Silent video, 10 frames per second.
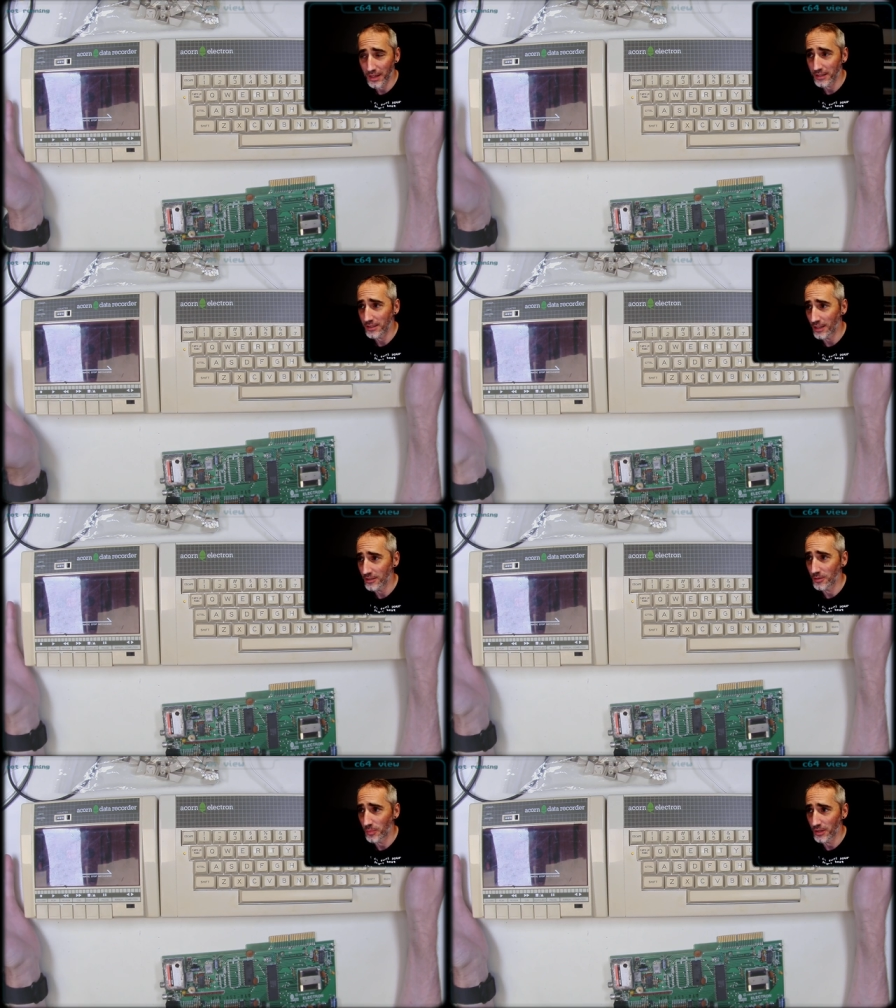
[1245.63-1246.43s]
I
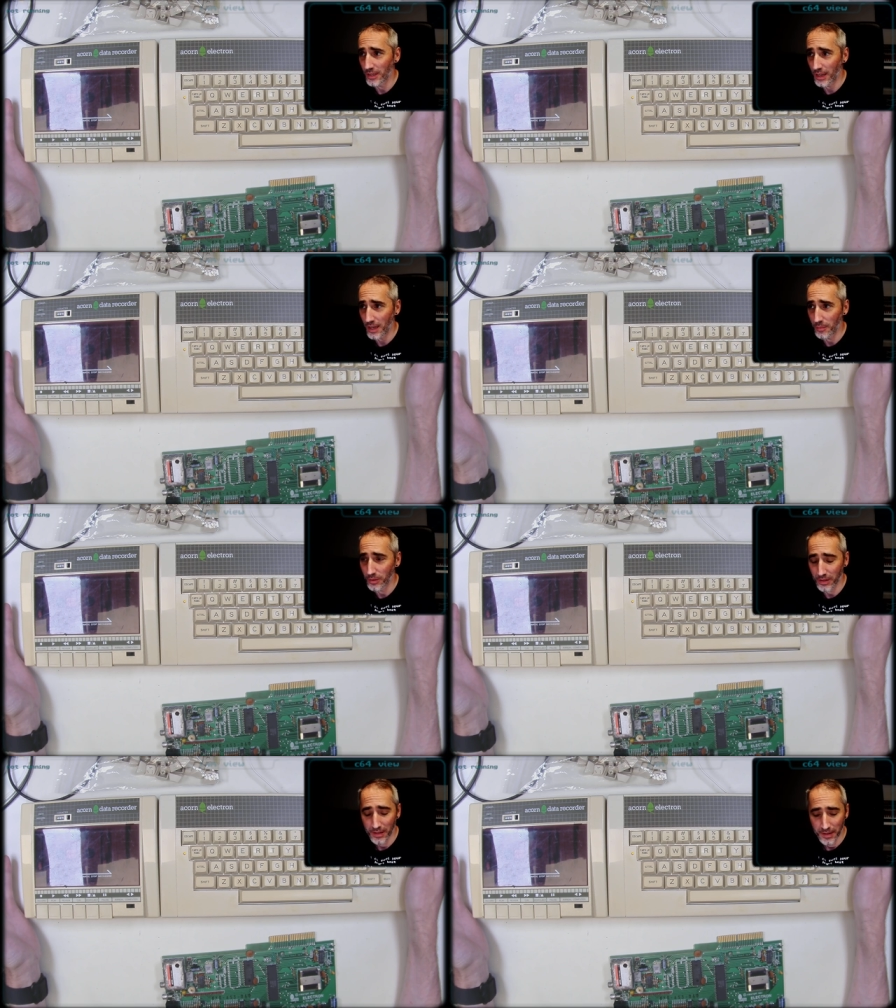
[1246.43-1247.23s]
started to build a
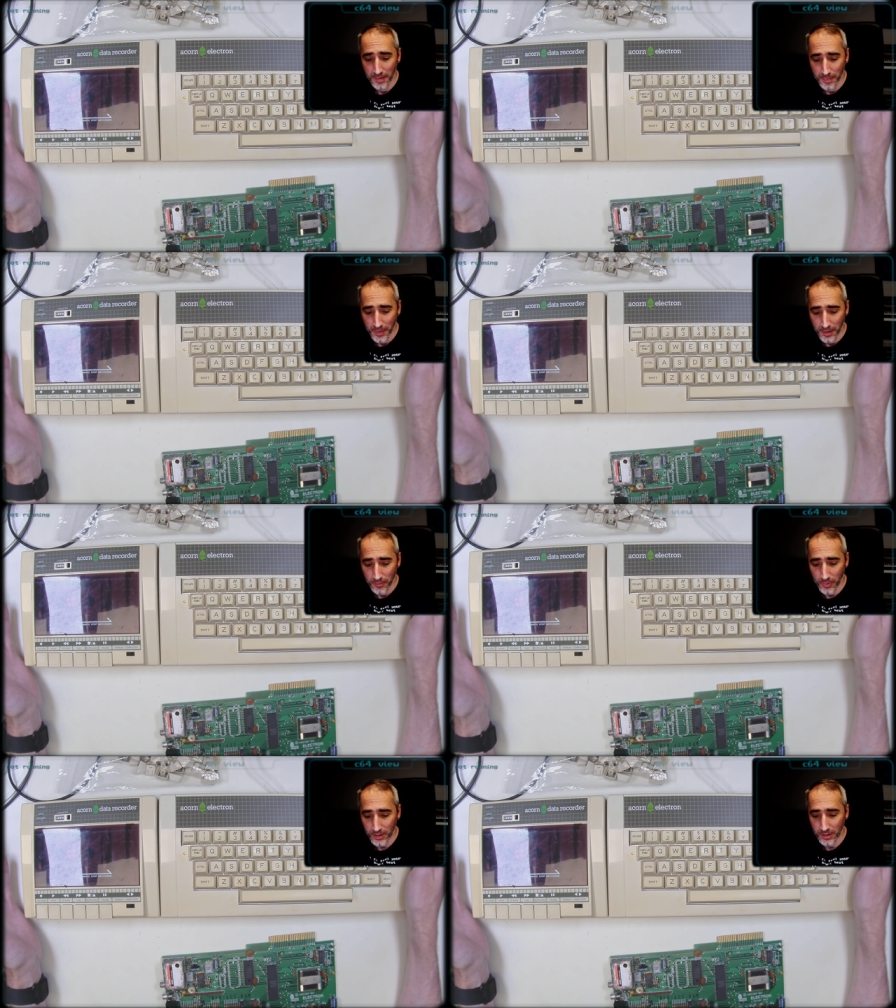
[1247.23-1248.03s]
cable but